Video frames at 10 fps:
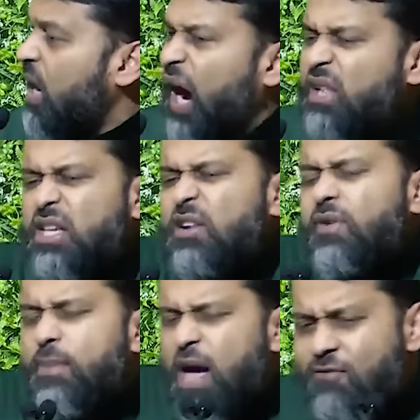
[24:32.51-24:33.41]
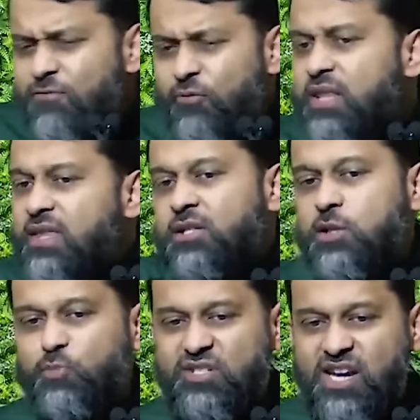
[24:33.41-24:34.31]
I'll give up everything to
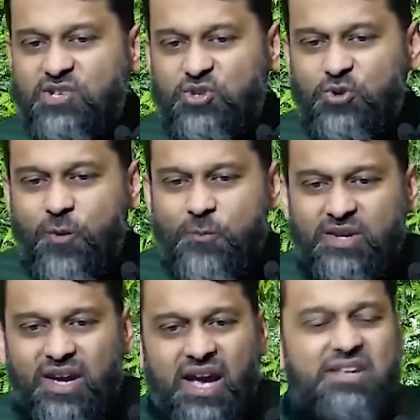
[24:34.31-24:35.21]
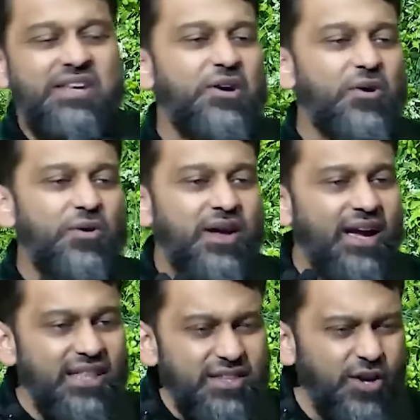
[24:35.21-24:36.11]
protect you. And here
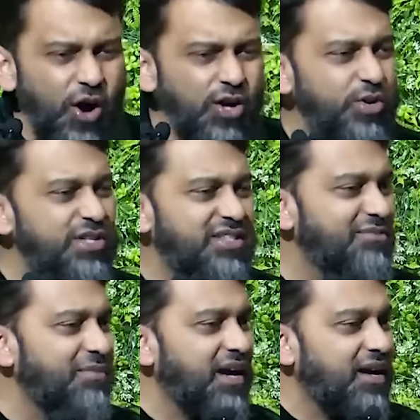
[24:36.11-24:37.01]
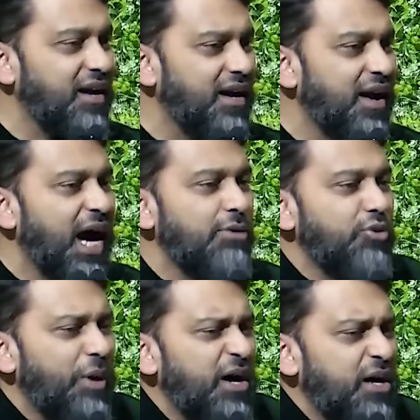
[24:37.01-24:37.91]
at the conquest of Mecca, Abu
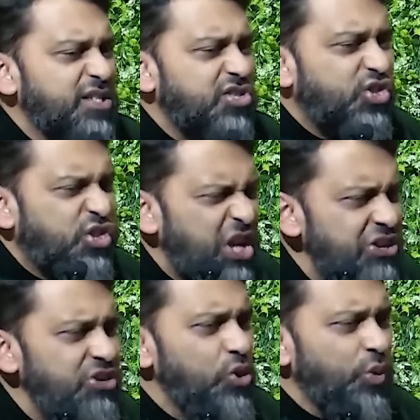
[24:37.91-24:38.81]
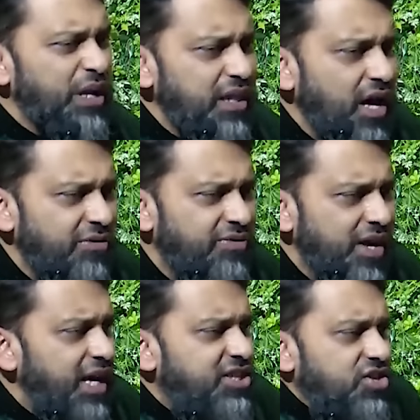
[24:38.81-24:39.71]
Bakr's genuine love.
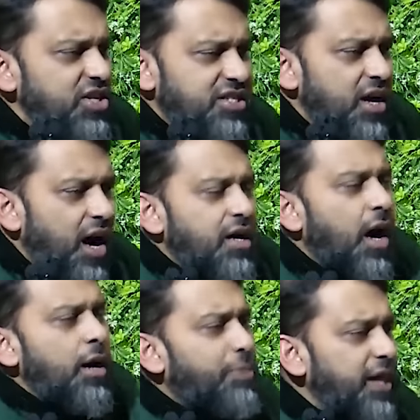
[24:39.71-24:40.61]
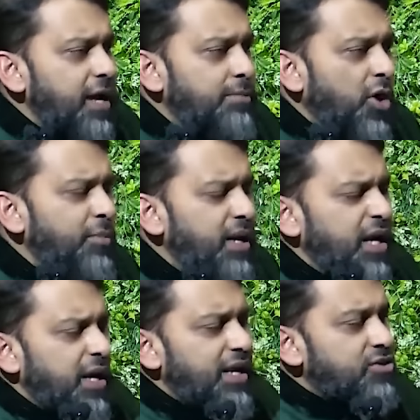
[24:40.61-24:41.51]
It's just an unplanned moment.
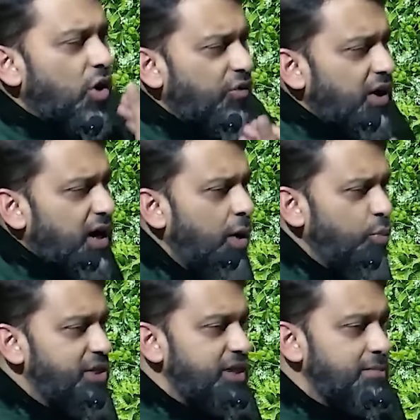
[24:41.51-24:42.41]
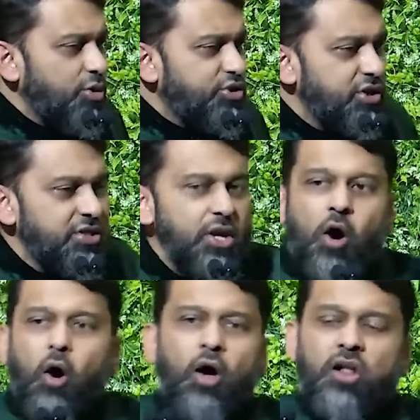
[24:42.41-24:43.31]
He's overcome with emotions.
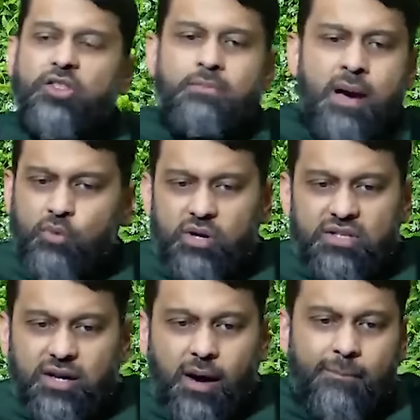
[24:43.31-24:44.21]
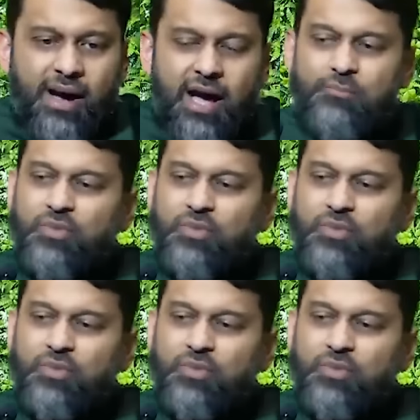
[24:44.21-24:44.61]
All the memories come back.